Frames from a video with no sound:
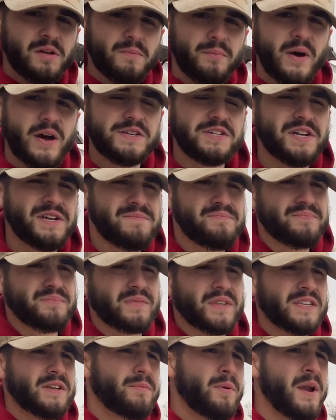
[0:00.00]
budget,
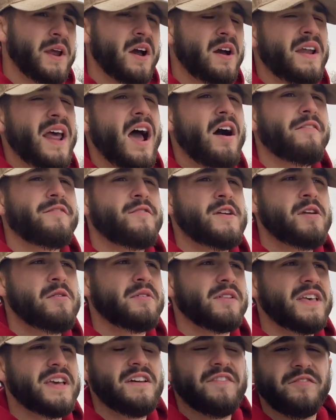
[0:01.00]
depending on how
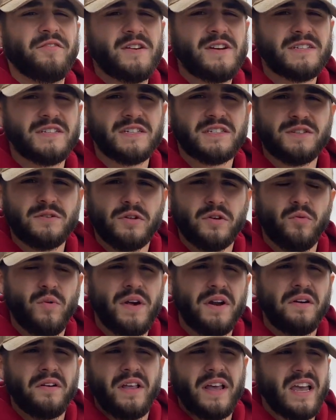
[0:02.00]
frequently it freezes through the
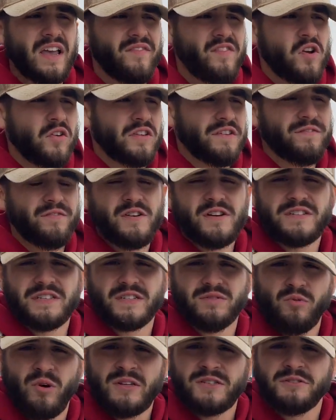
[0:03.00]
winter, like if it only freezes
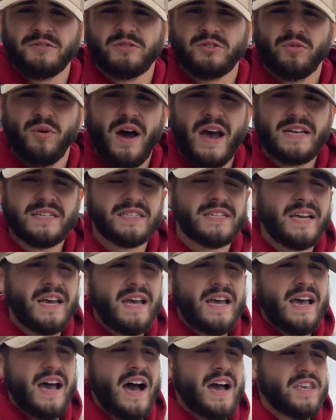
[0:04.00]
once or twice,
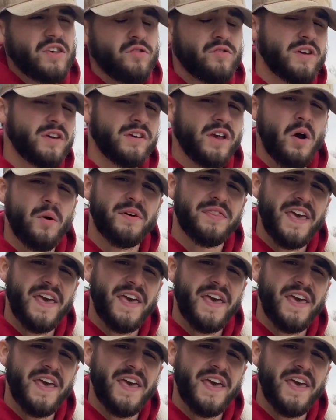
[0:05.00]
you can go with